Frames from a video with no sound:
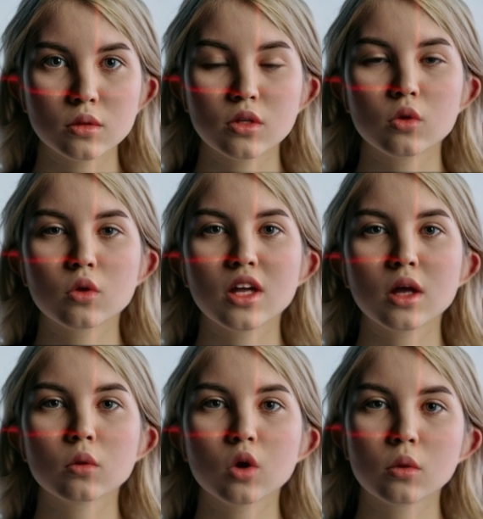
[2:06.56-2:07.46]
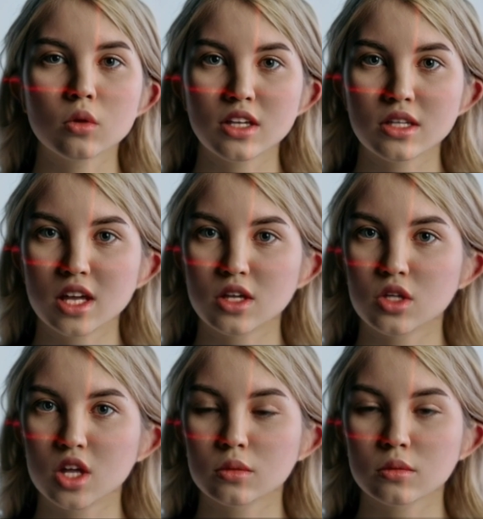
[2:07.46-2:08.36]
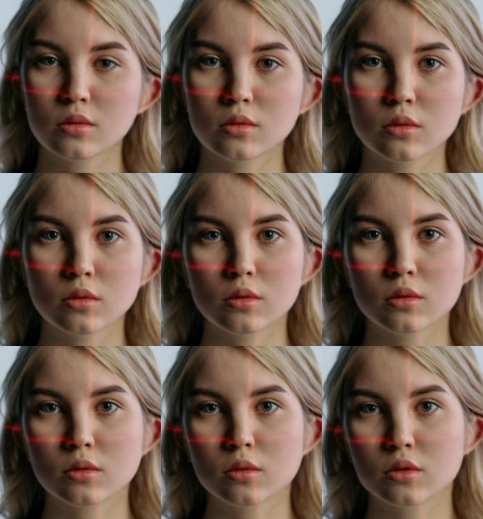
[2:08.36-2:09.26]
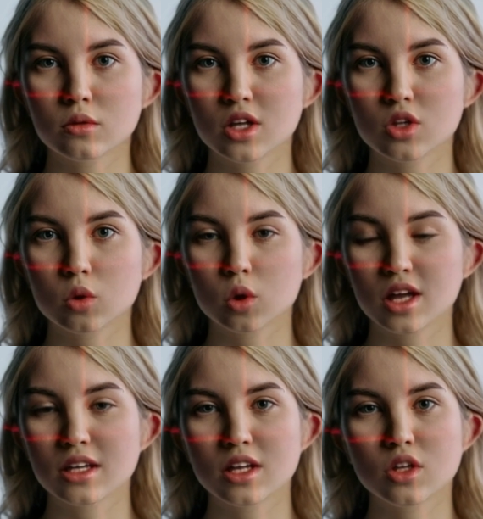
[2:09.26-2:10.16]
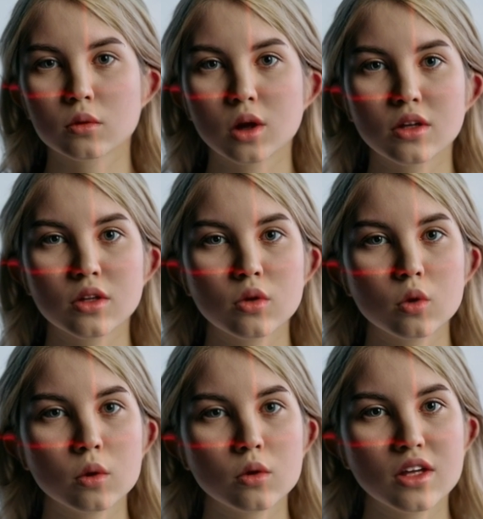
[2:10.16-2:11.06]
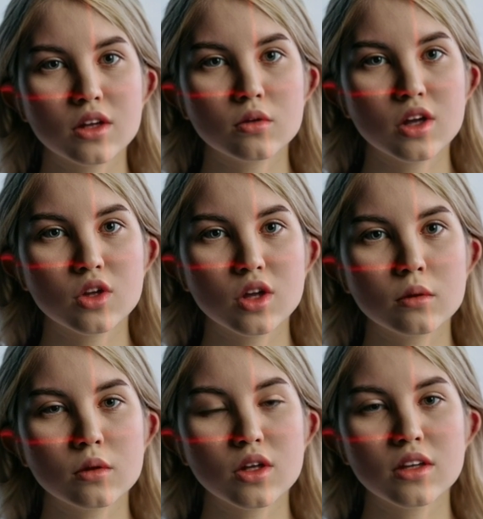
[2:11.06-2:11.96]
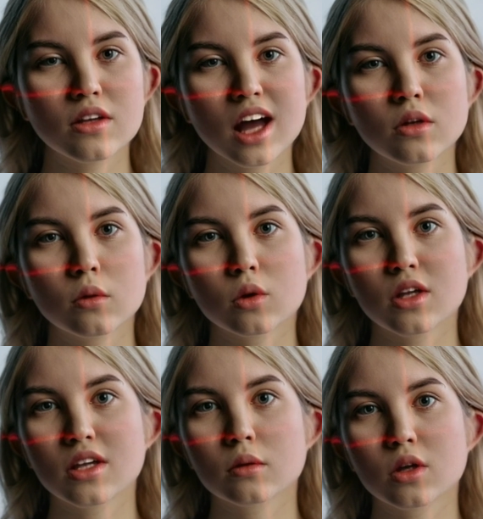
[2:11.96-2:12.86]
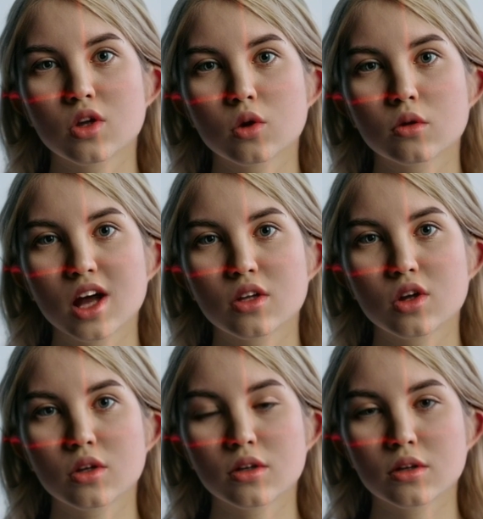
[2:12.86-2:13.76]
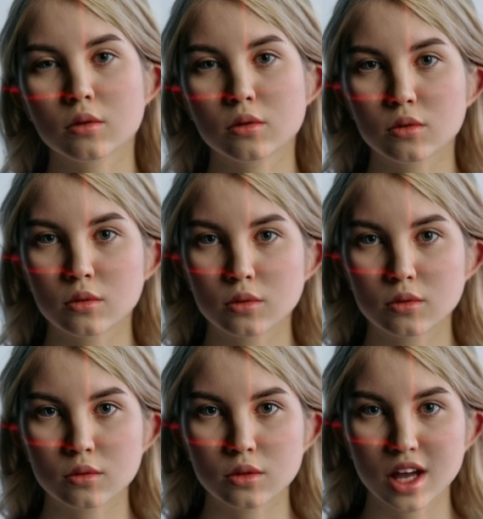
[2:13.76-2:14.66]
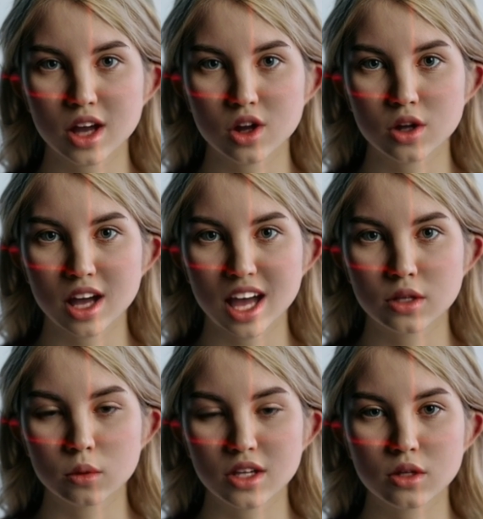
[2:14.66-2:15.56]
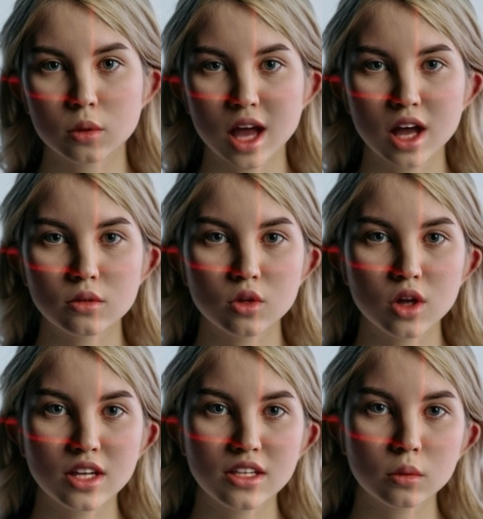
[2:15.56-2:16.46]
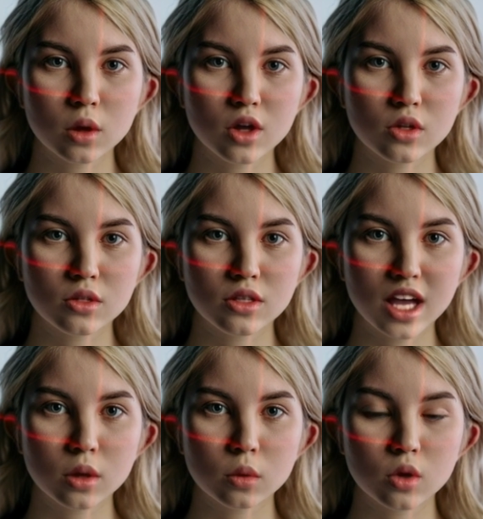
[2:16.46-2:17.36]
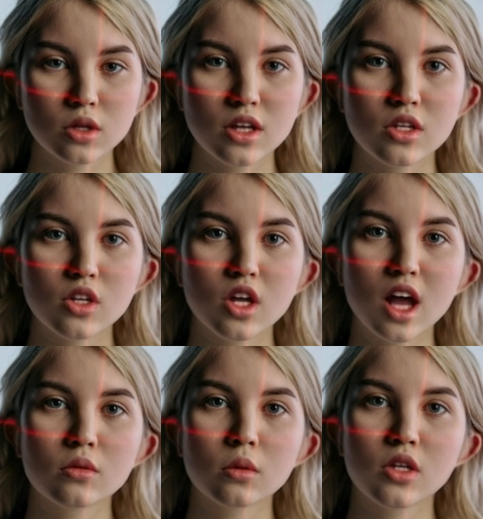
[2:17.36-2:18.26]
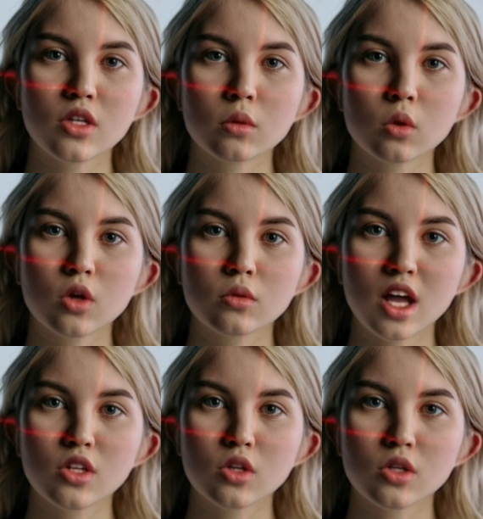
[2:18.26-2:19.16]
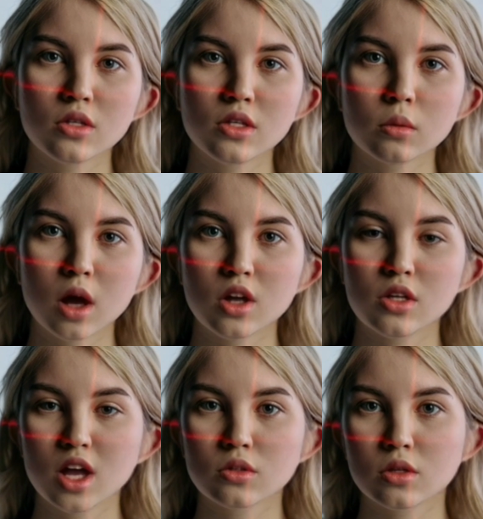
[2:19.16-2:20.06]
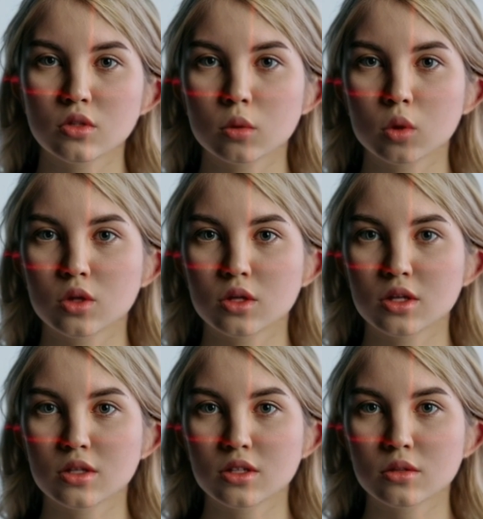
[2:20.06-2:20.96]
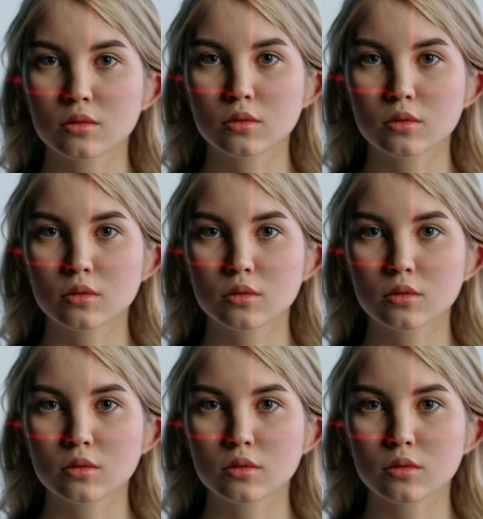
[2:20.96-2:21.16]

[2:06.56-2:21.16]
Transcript: 3. Representation Facial recognition models represent facial images as multidimensional vectors. Here, expected behavior is that pairs of same person should have much similar vectors than pairs of different persons.